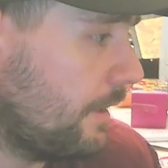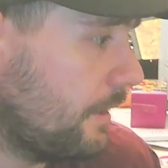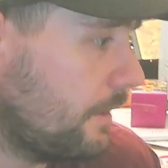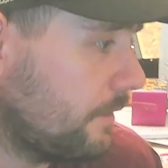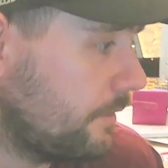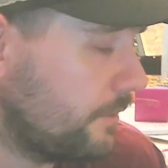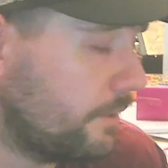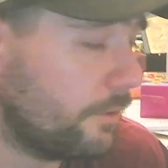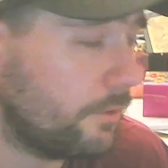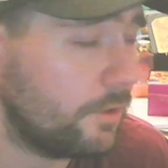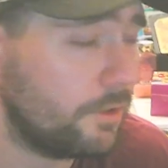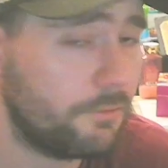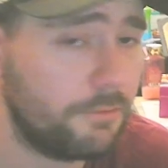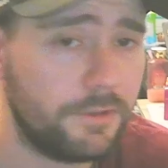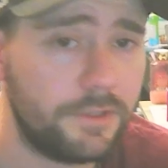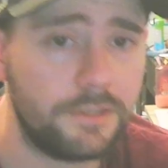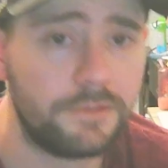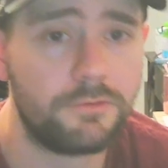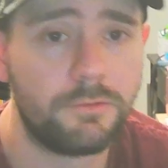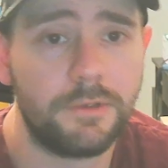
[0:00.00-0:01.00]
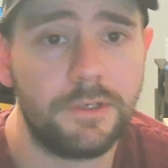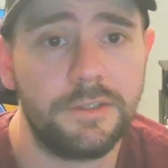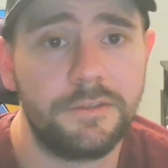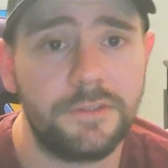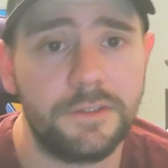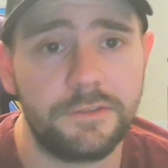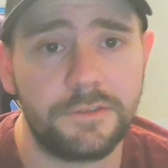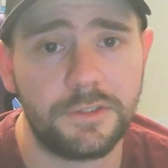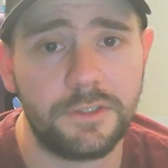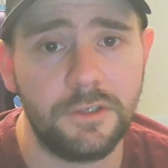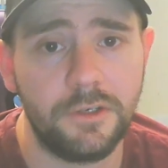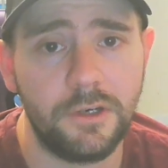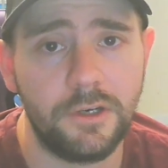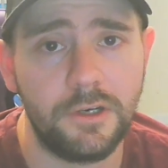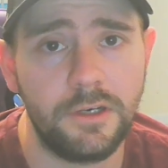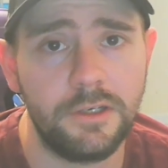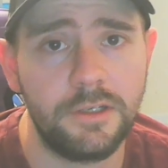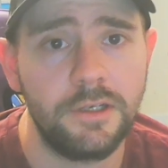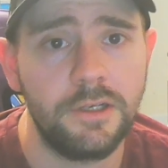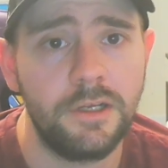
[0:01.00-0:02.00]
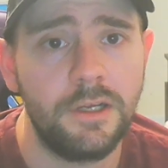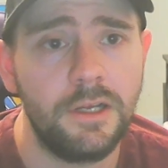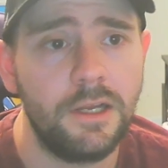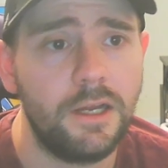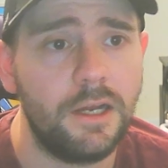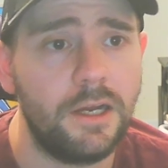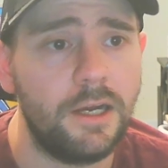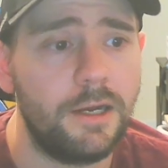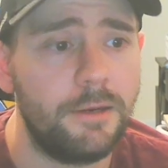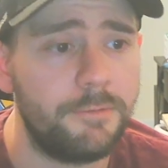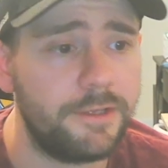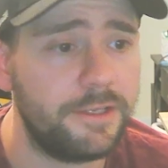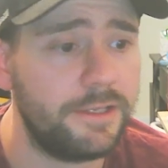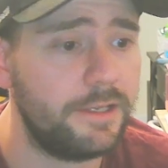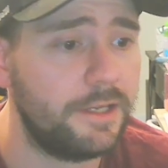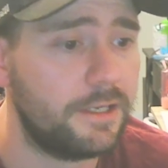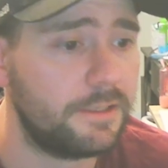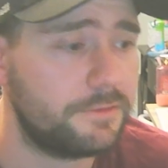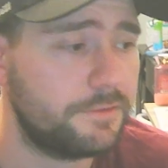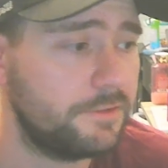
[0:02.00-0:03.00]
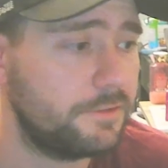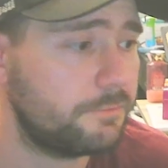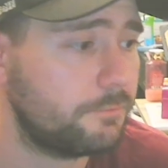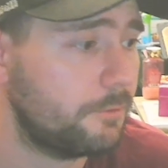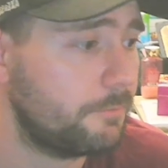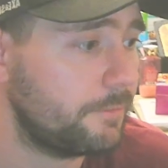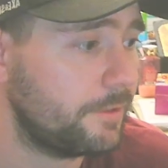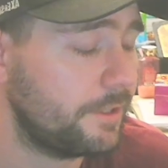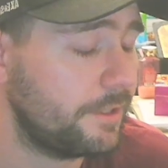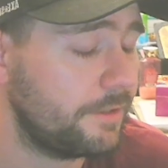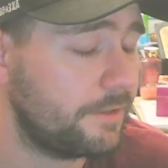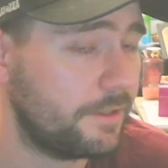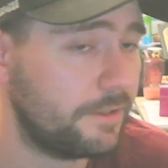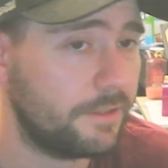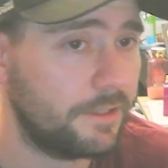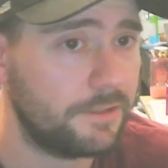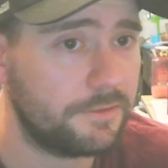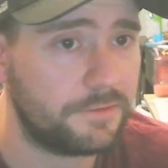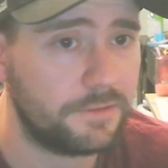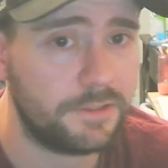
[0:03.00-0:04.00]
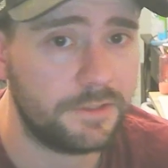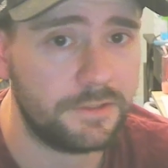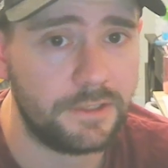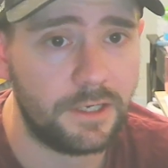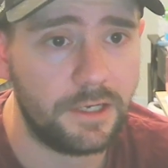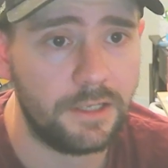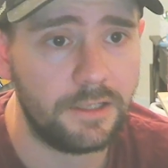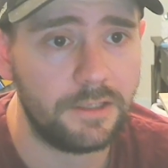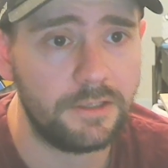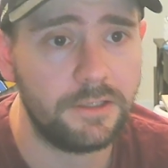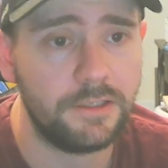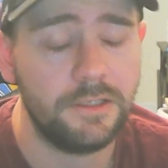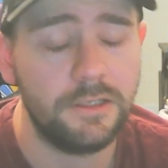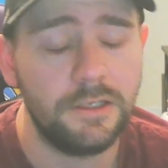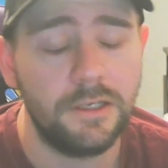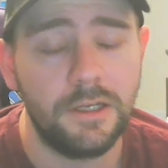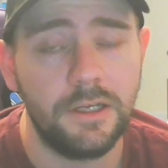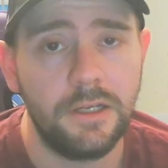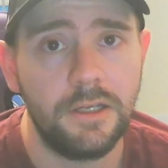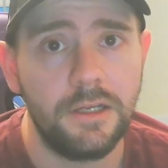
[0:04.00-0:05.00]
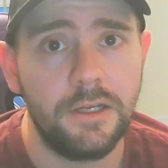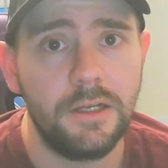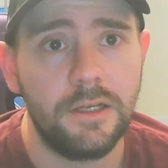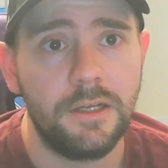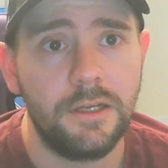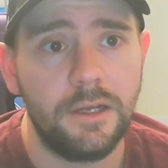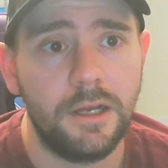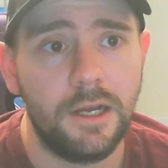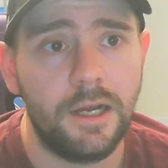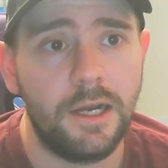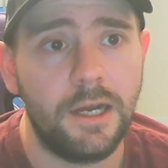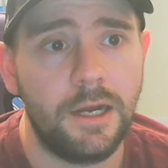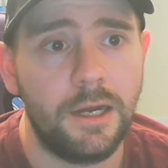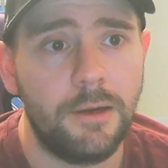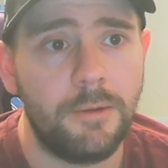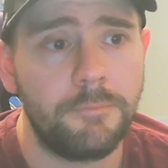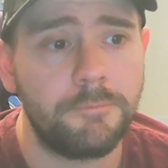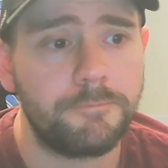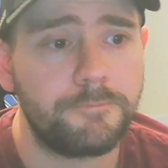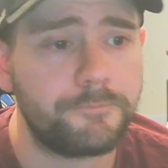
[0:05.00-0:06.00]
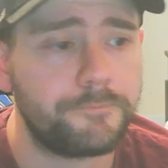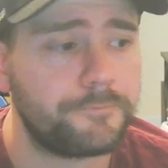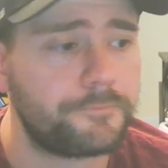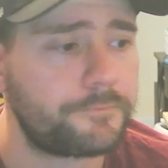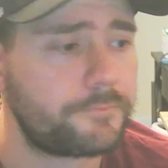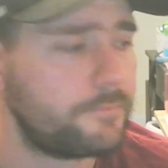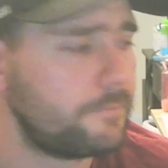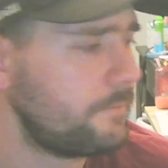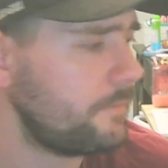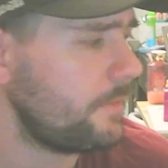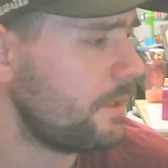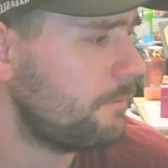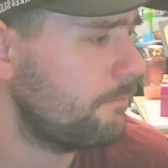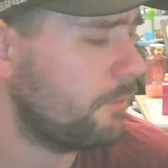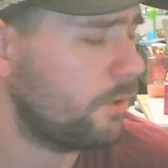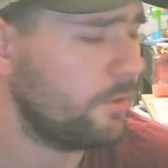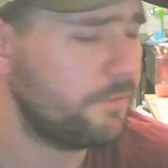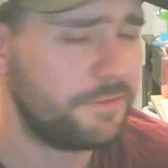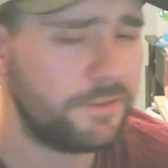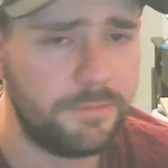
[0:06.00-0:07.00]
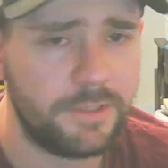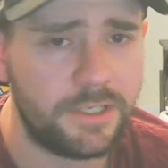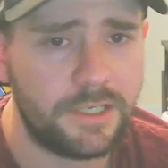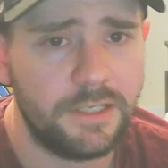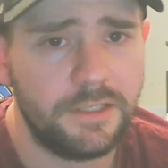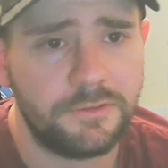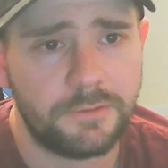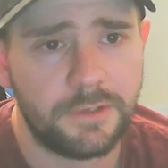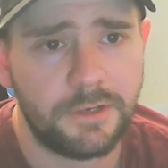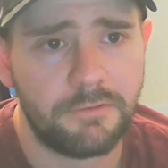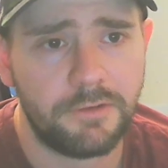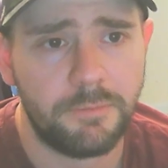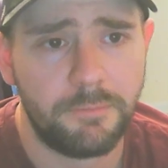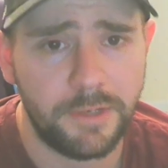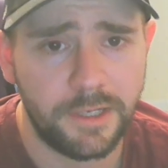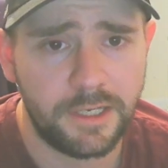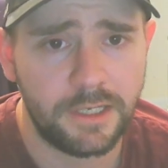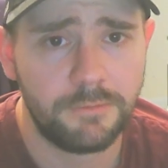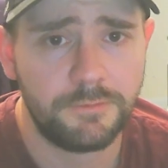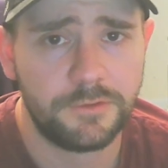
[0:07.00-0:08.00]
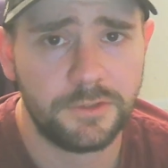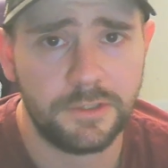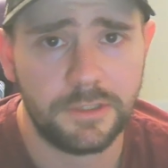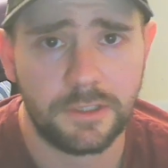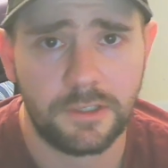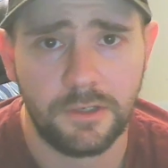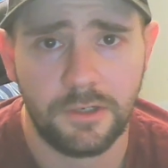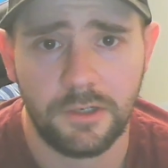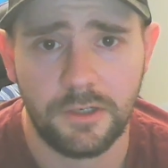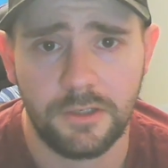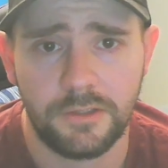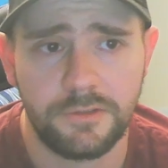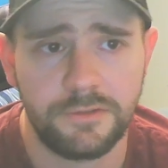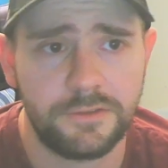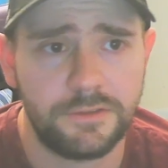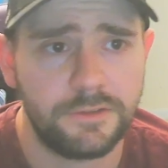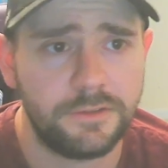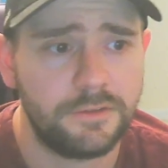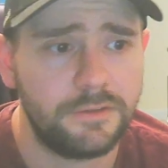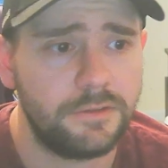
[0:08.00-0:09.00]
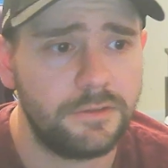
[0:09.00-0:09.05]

no lower than 20 cents a card. EXs won't be anything less than $1. Um, Mostly because whenever you pick up certain cards,